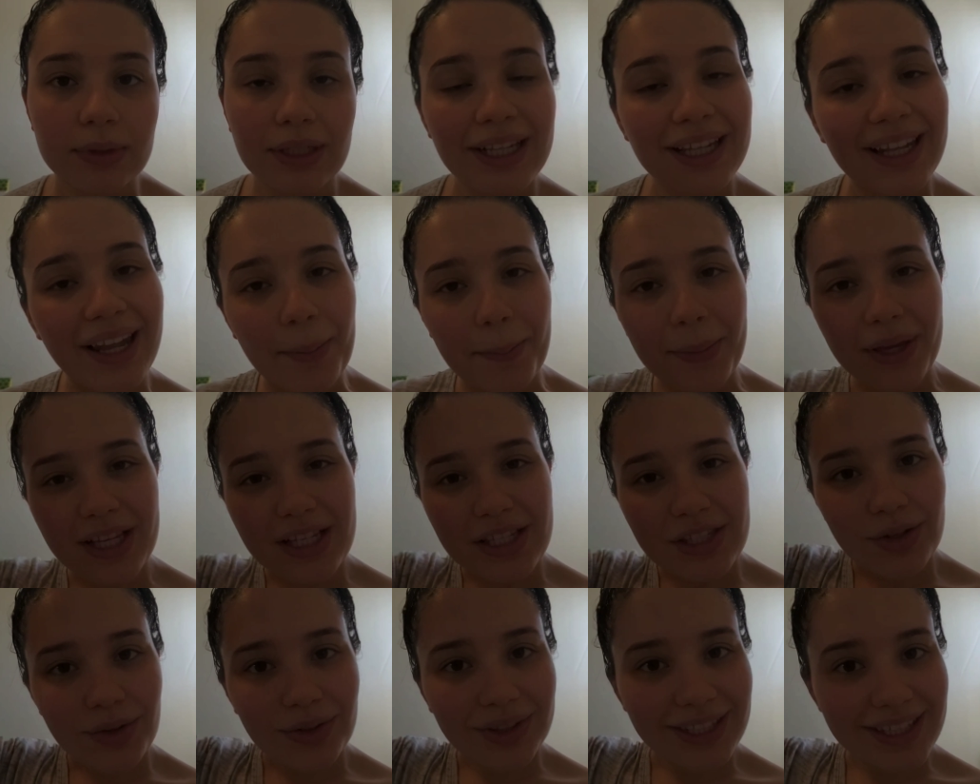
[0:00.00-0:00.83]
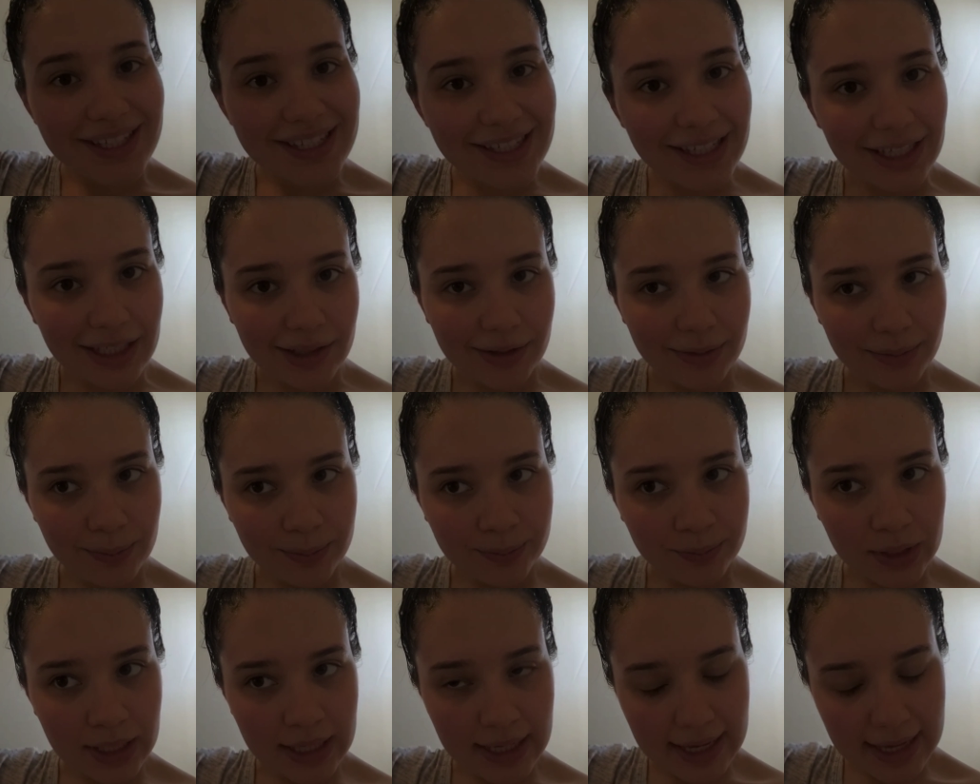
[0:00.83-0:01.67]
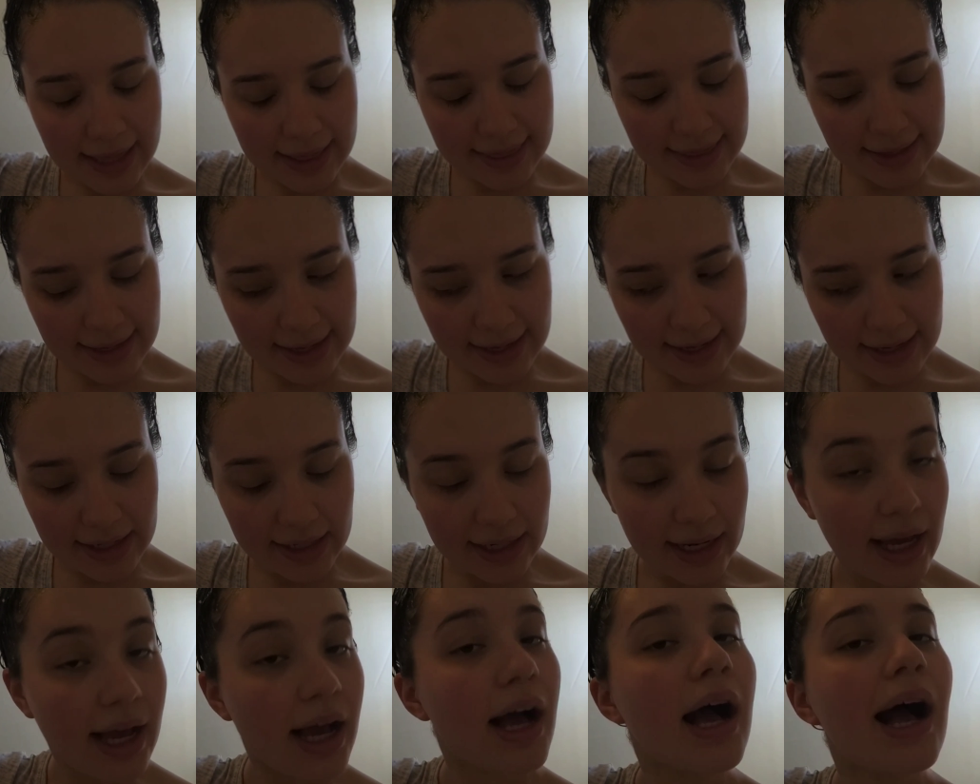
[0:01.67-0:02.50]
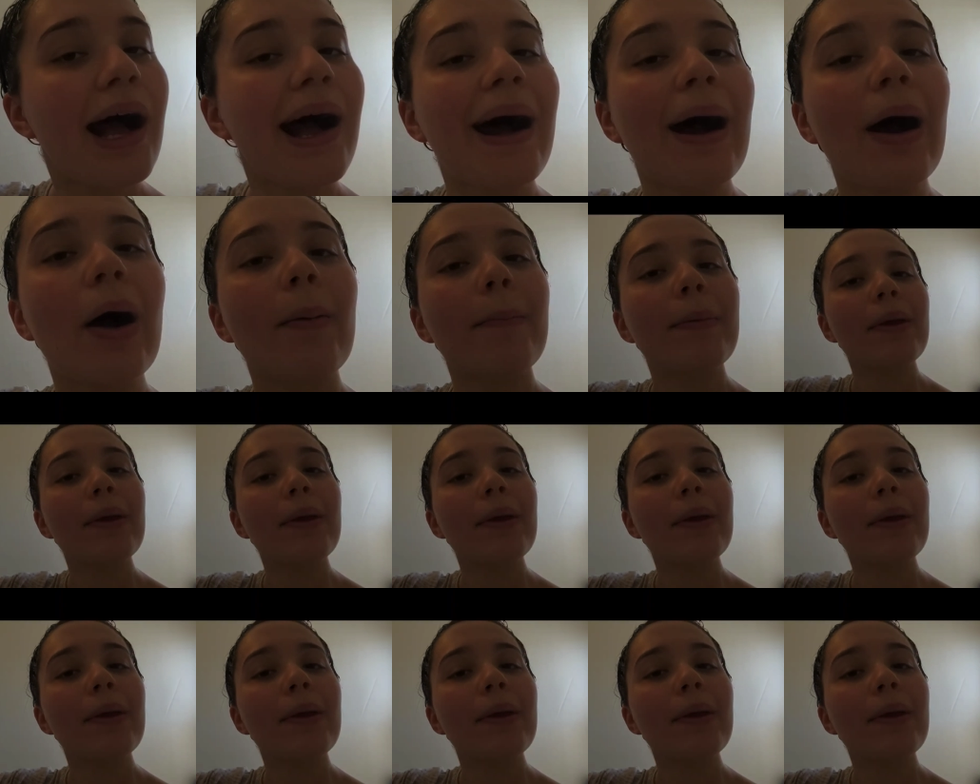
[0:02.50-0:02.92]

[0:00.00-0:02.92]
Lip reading: let me soak this in and then I'll